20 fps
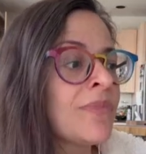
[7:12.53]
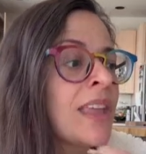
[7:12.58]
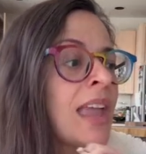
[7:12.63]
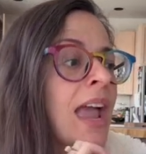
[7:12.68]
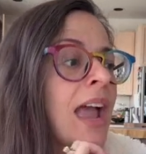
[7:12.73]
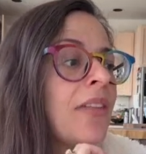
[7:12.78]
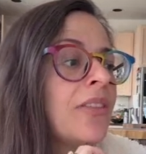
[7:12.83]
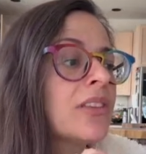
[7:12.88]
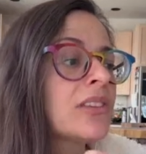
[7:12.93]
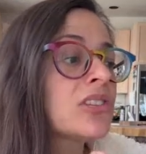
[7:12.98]

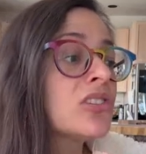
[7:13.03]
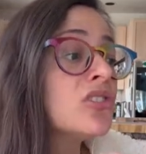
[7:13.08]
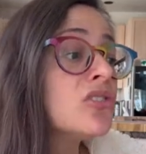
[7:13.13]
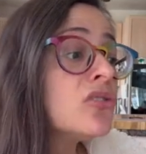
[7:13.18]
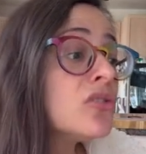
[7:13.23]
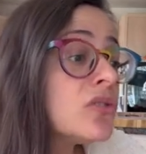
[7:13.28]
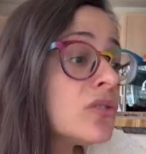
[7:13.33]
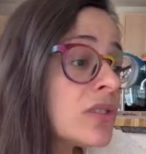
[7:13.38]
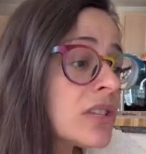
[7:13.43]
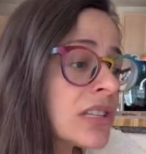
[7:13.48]
And this
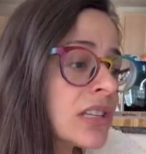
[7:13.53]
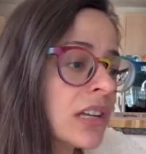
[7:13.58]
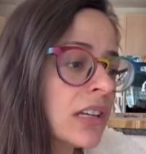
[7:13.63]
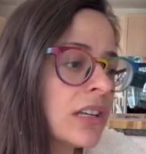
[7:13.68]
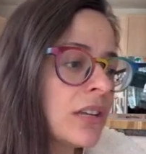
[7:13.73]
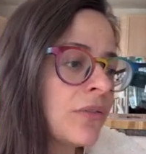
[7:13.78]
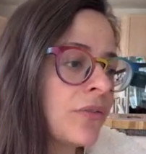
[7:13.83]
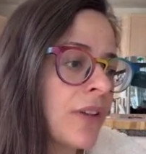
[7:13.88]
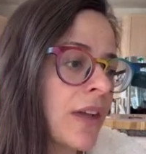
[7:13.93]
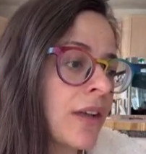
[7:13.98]
new
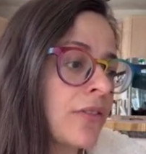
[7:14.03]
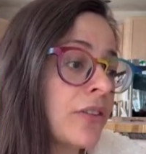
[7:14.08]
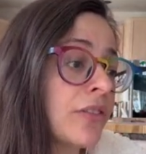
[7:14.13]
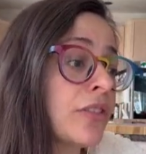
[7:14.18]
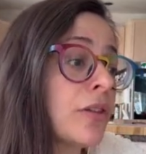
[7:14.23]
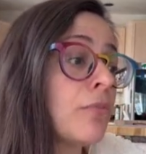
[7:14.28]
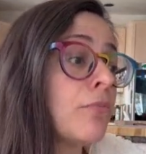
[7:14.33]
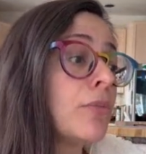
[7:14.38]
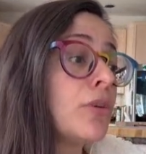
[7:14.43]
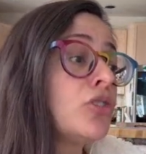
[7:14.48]
study found that the
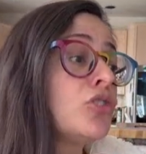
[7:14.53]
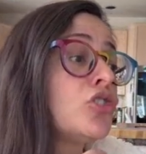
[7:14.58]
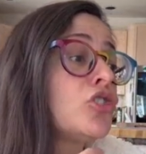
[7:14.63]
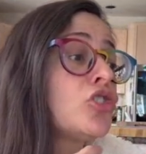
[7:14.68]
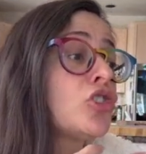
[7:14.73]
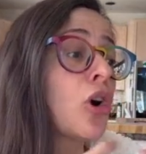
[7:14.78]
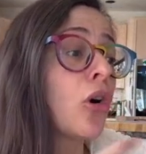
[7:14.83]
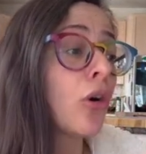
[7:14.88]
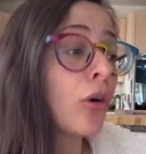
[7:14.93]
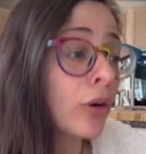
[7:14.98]

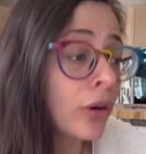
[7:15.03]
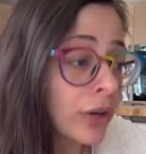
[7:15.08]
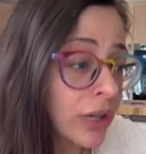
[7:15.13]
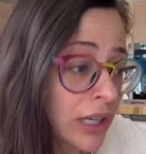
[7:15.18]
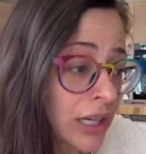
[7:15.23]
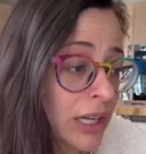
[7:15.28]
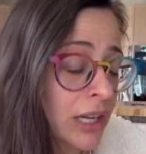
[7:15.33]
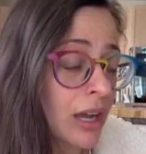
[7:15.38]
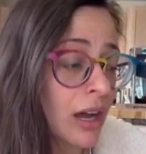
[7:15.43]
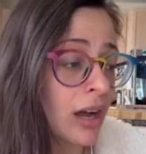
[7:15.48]

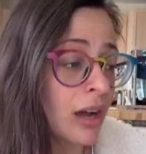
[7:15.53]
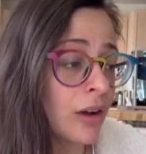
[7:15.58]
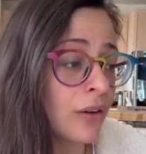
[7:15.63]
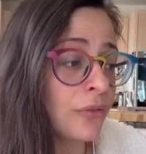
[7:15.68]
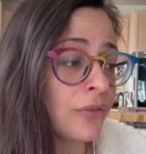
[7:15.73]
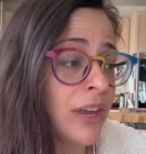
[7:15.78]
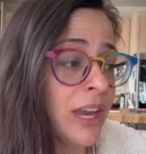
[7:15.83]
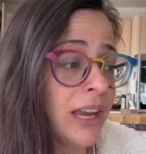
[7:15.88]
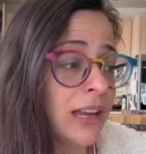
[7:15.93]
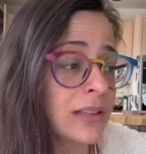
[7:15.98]
majority of
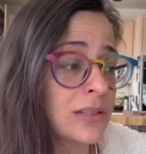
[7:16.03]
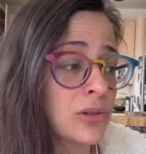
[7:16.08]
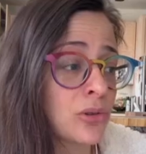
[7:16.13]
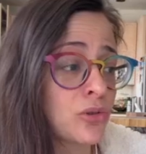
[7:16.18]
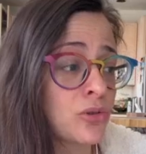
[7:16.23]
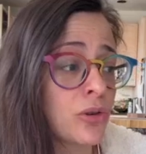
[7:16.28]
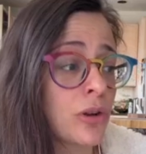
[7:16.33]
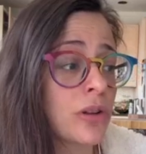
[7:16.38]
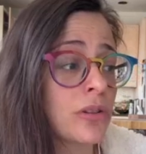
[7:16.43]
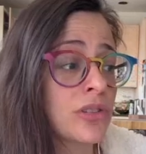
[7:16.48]
cancer
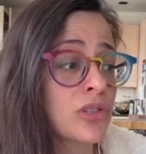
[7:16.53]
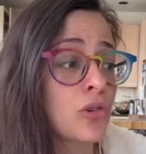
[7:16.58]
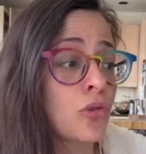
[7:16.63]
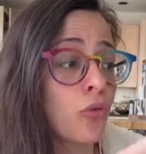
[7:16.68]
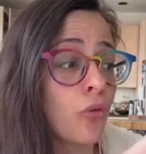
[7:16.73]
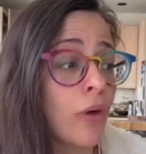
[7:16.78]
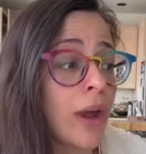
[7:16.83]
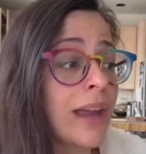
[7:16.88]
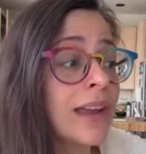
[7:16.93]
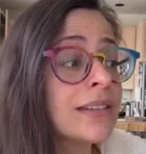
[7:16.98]
drugs
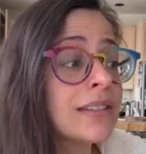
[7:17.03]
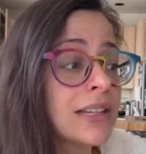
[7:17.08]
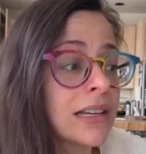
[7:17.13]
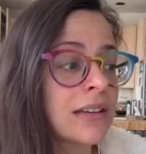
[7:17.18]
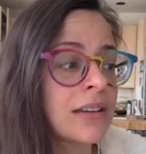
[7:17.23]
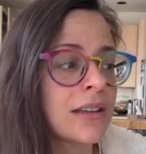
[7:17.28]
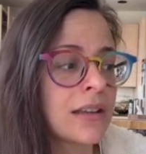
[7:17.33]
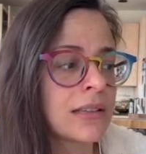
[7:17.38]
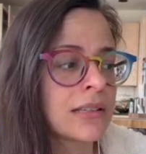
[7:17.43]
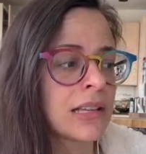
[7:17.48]
granted
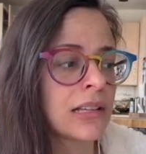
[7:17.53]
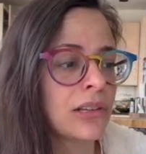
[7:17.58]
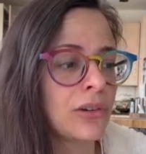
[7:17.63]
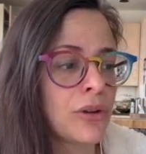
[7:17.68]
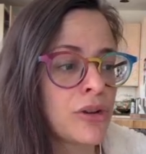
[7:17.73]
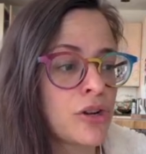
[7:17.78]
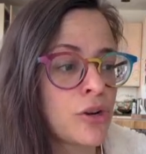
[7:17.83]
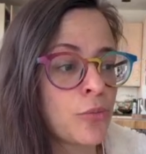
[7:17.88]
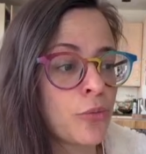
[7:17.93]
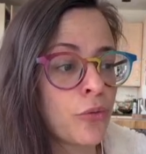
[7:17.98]

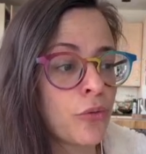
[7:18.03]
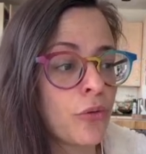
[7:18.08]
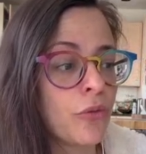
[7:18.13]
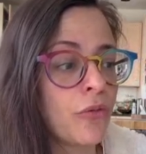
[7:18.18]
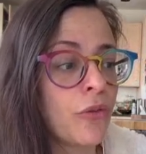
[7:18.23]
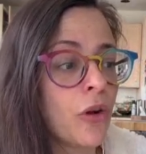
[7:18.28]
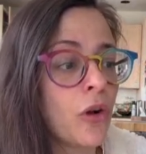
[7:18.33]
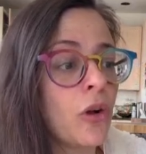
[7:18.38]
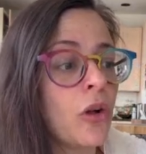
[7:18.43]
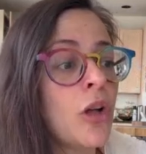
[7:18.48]
accelerated
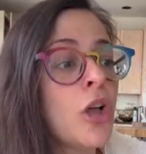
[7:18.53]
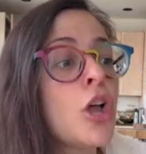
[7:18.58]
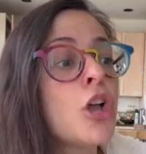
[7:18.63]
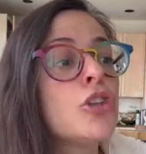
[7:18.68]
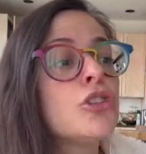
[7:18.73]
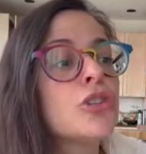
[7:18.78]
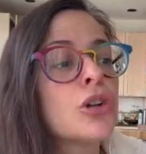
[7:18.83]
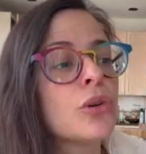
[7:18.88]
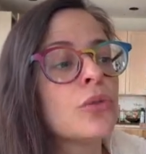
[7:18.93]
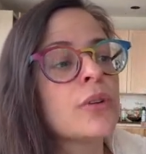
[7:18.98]
approval
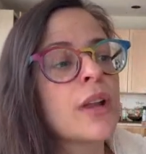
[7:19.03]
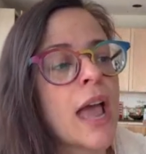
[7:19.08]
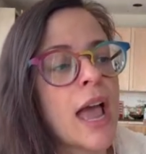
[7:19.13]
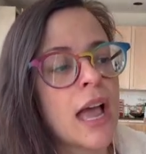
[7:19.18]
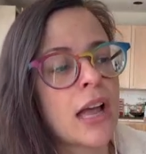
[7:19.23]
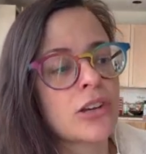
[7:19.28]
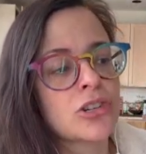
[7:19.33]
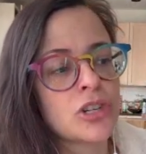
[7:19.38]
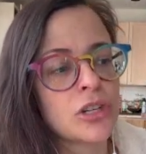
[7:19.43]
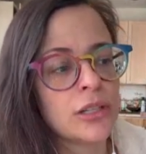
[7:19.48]
don't
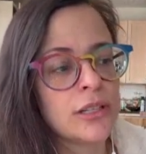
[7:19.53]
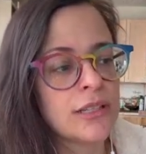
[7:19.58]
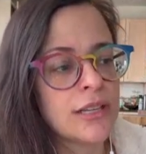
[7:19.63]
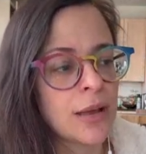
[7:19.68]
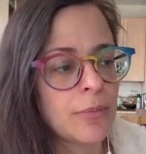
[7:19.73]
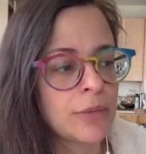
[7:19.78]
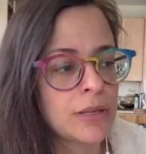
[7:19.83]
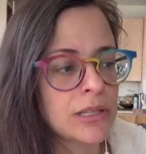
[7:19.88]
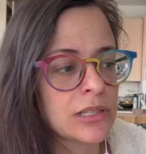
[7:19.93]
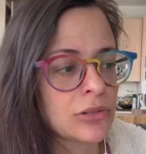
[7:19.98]
actually
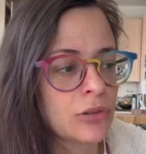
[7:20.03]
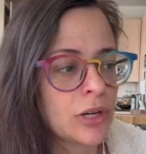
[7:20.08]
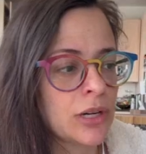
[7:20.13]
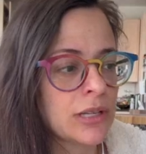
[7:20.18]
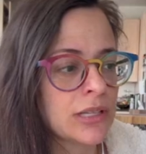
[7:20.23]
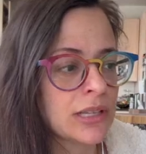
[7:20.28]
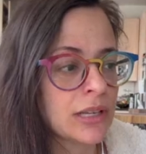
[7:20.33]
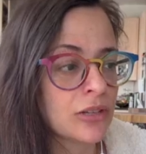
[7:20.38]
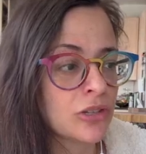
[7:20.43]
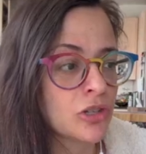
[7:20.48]
demonstrate
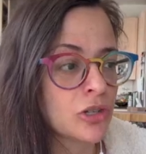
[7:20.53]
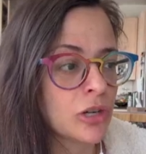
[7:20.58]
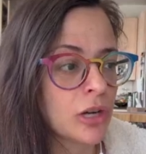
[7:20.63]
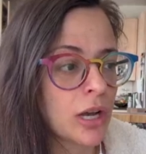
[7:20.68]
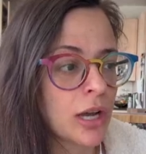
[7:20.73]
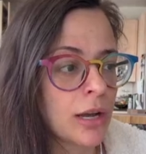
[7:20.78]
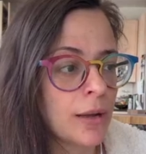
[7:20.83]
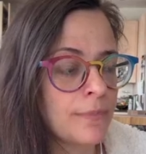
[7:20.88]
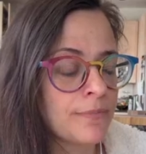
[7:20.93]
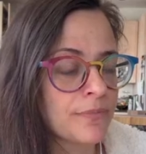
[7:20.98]
such
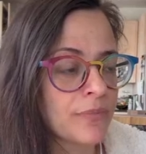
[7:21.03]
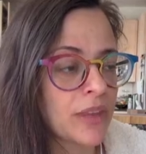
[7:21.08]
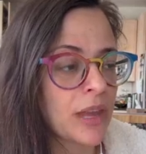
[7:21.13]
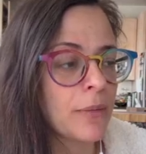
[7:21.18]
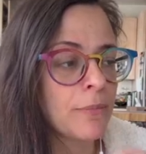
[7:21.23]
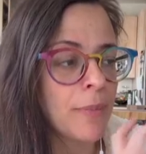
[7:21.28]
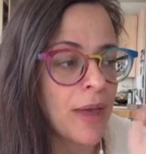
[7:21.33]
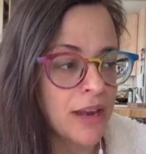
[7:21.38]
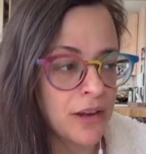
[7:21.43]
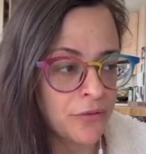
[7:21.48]

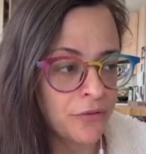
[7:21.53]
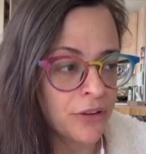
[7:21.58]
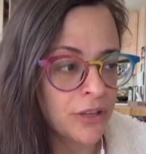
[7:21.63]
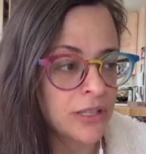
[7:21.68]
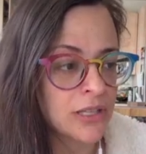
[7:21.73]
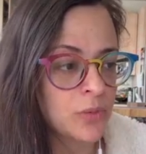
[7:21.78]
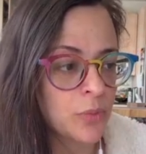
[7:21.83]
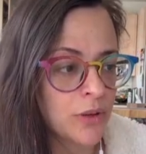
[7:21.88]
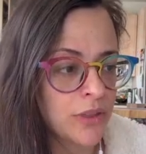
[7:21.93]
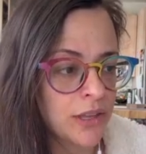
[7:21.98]

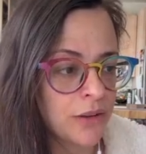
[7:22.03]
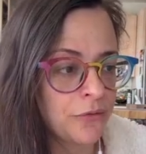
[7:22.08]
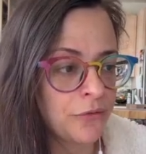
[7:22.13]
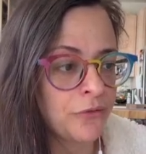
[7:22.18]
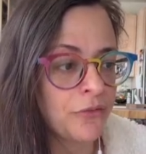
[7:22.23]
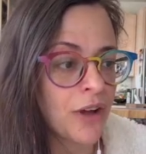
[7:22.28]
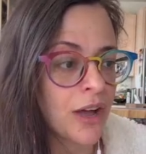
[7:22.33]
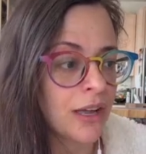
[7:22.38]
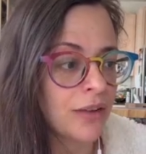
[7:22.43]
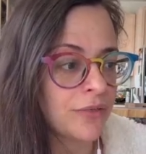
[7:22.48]
benefits within
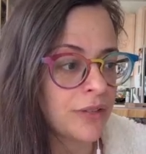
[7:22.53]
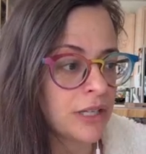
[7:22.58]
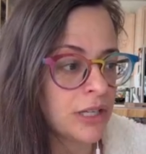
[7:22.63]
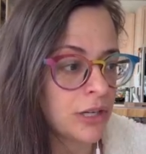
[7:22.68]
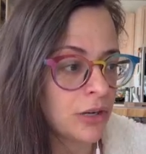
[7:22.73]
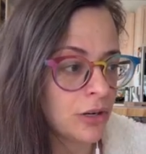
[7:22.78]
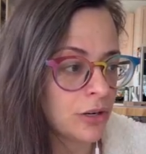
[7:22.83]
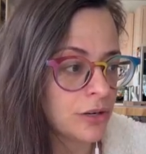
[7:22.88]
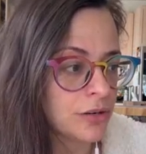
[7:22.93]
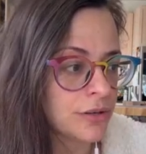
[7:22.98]
5
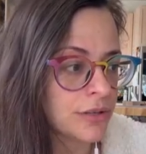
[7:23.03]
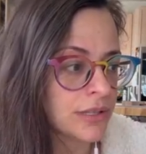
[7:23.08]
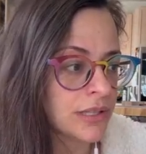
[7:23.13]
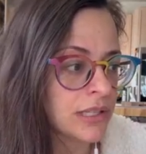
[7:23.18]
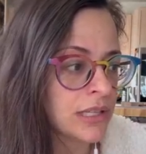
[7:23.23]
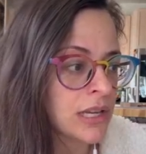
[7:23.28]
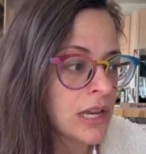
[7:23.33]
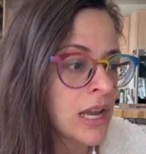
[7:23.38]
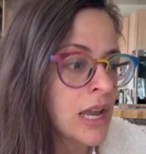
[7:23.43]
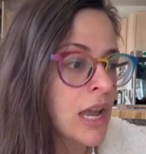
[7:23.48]

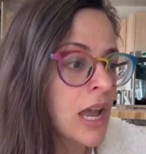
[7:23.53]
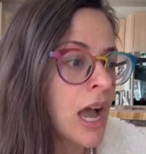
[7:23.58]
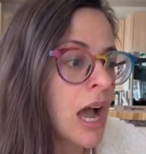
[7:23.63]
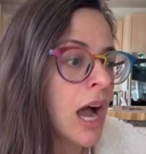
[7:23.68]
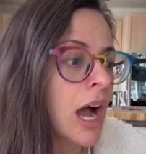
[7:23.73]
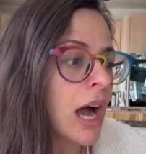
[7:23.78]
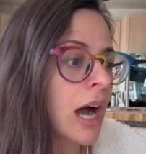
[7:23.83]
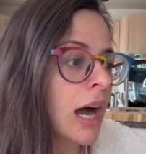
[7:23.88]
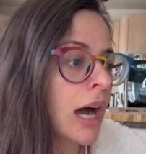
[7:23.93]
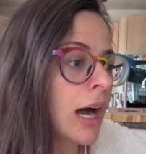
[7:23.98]
years.
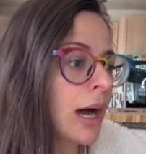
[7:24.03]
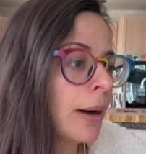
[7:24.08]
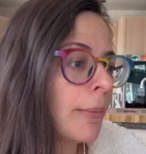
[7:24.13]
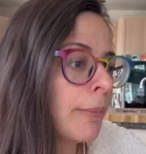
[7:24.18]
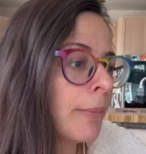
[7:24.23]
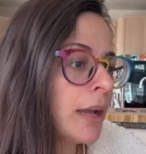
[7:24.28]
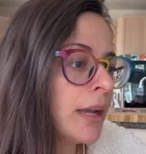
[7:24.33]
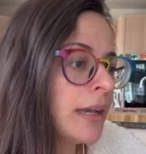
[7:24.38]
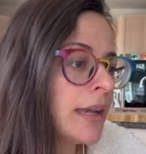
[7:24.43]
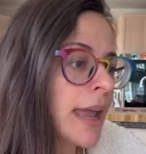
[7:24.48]

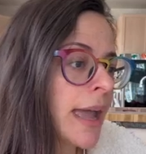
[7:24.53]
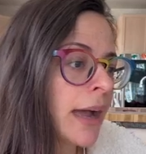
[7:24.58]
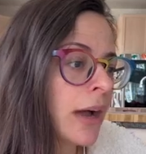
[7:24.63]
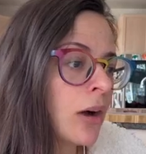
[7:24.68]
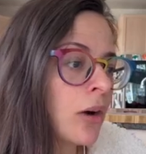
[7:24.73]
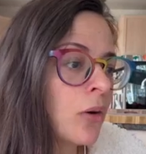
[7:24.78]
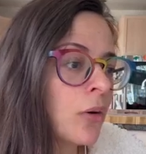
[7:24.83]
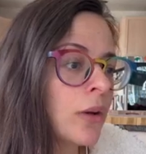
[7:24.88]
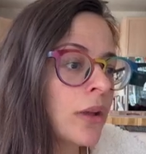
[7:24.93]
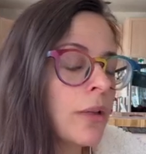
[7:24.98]

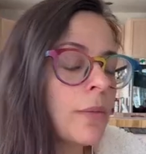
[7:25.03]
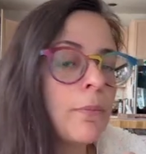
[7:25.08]
Now,